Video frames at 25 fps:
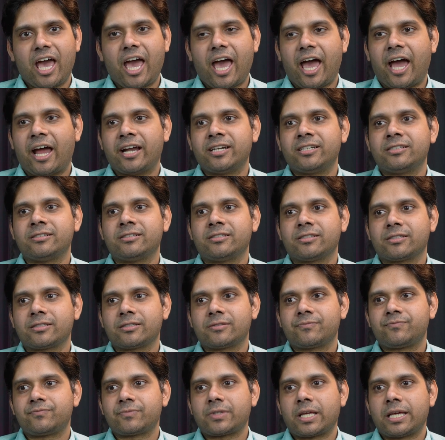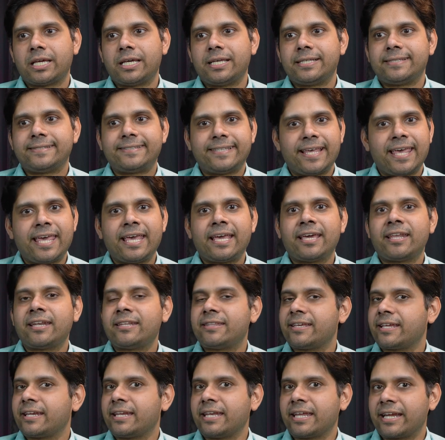And saying
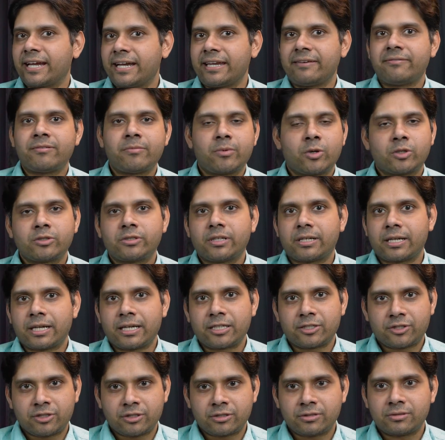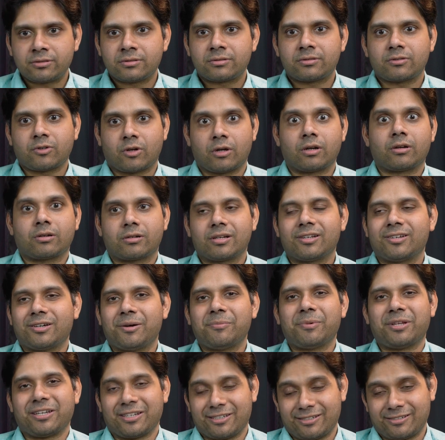anything negative about the religion or
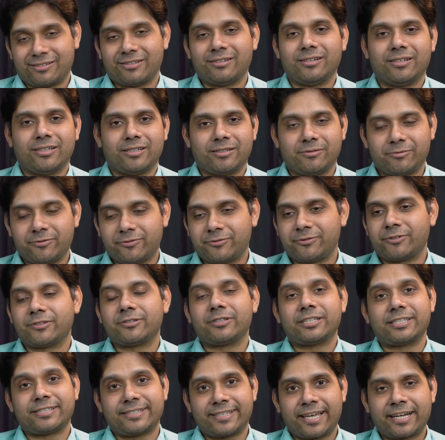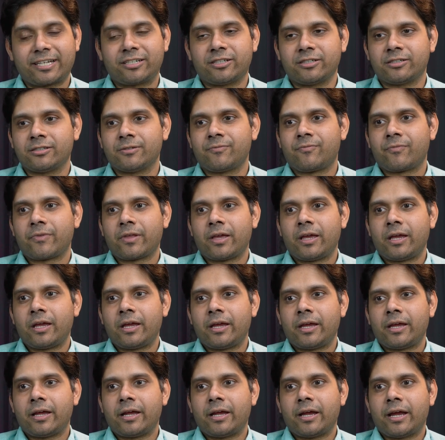for this sector,
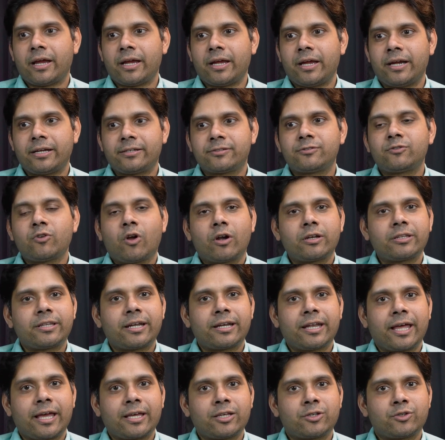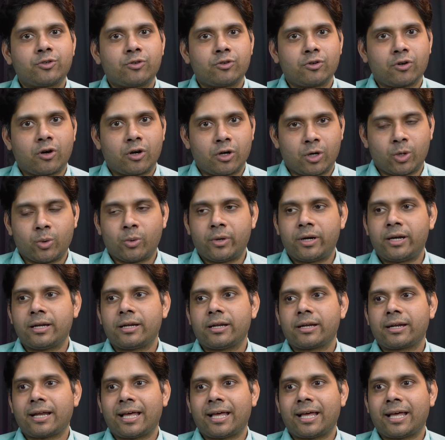it's not that I should not do it.